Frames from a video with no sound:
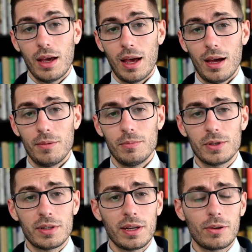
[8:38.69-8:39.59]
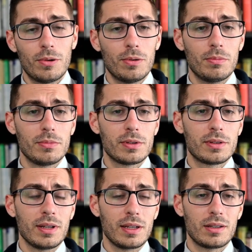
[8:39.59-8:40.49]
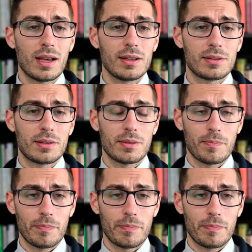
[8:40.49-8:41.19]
Uh, Siegel suggests